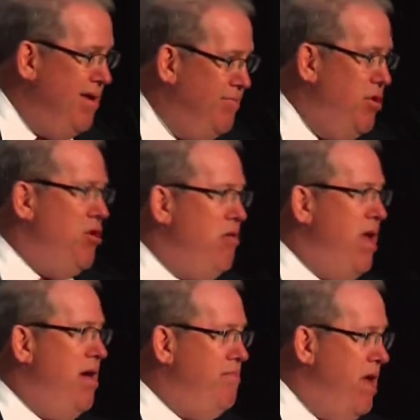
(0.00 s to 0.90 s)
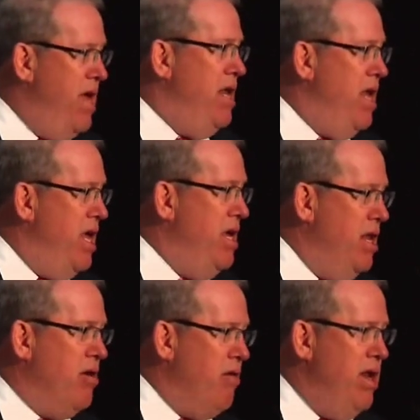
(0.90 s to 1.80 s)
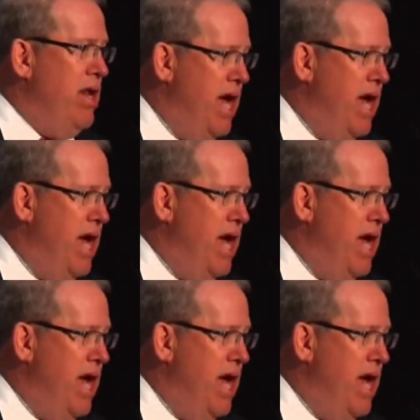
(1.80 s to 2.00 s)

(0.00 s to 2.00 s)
If you don't have end-to-end integrated